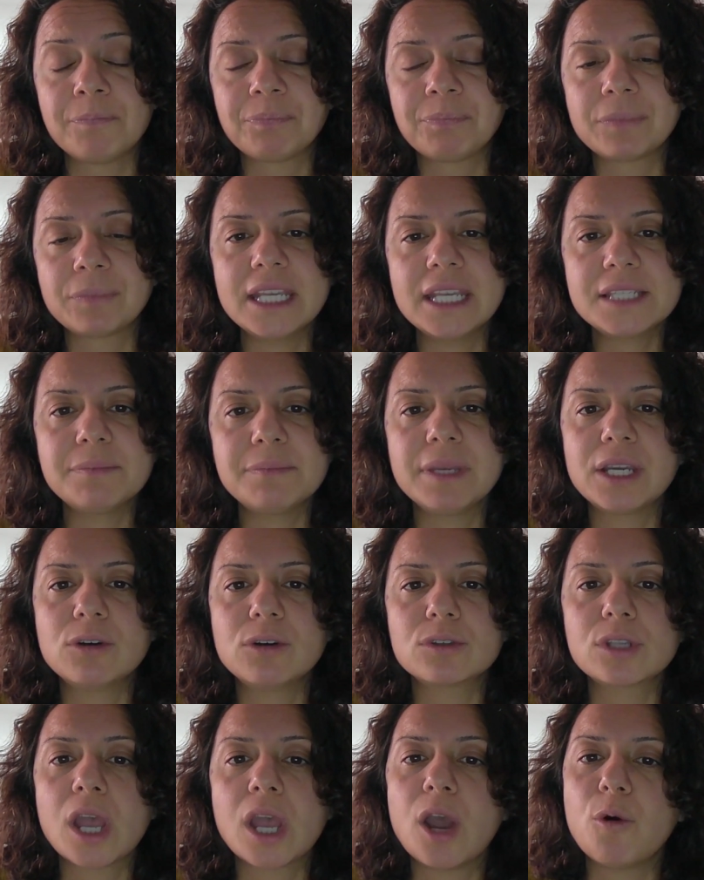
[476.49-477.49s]
That's because
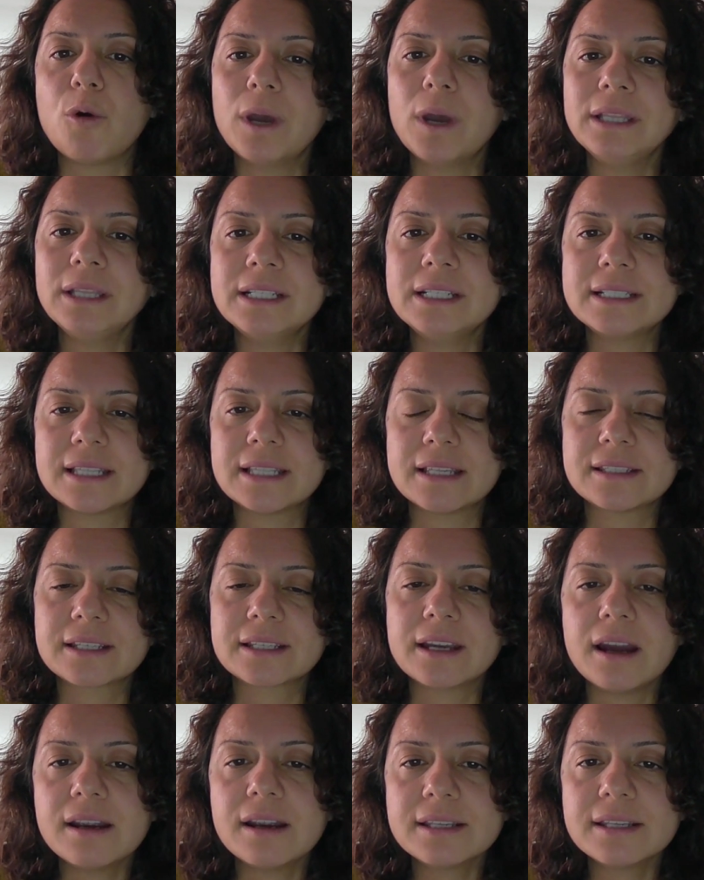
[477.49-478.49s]
when there is a
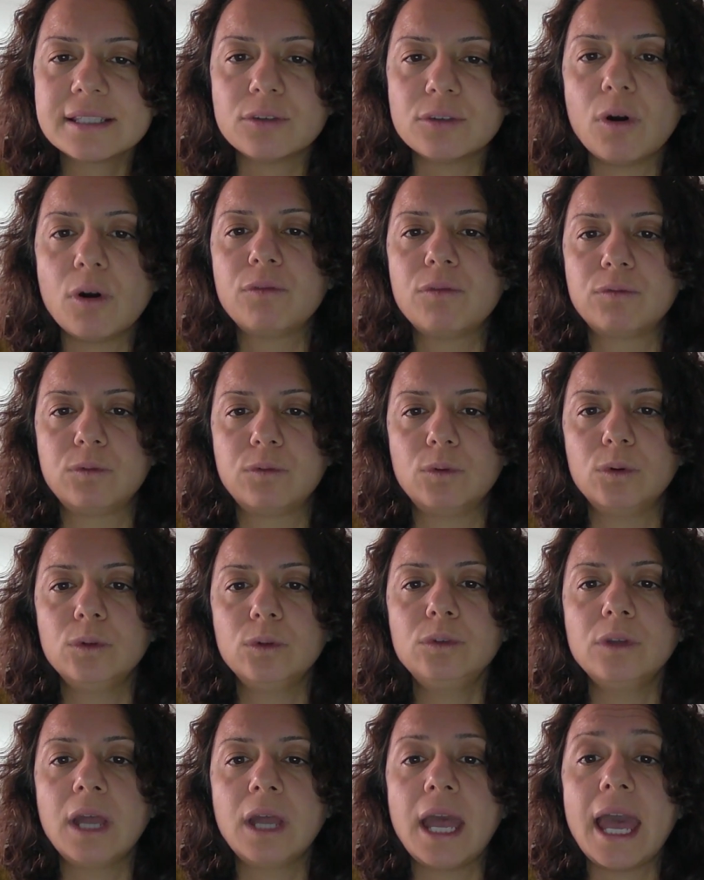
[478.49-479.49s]
scarcity of food,
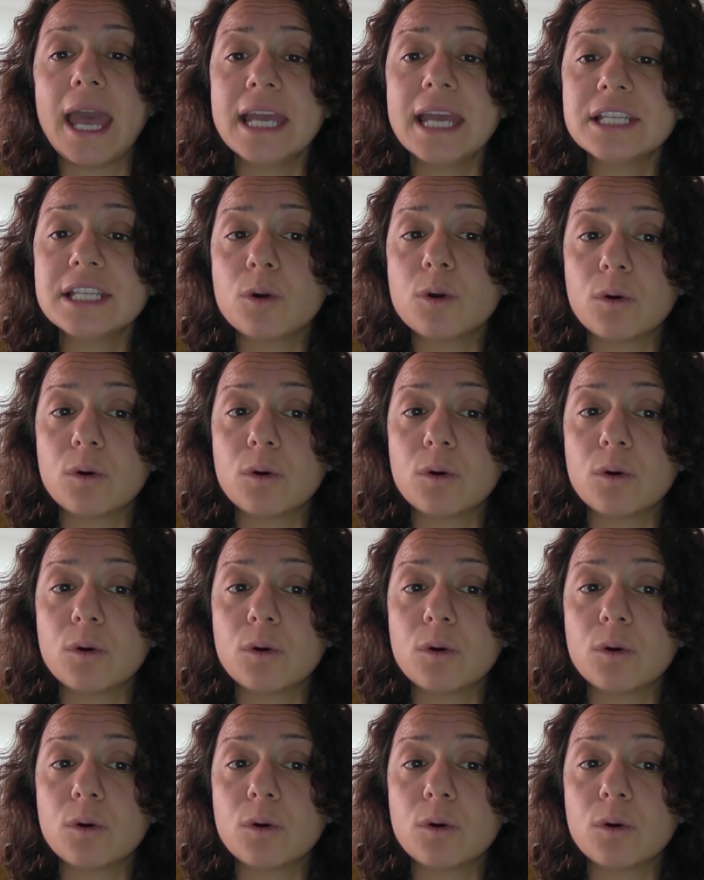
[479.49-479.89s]
hedgehogs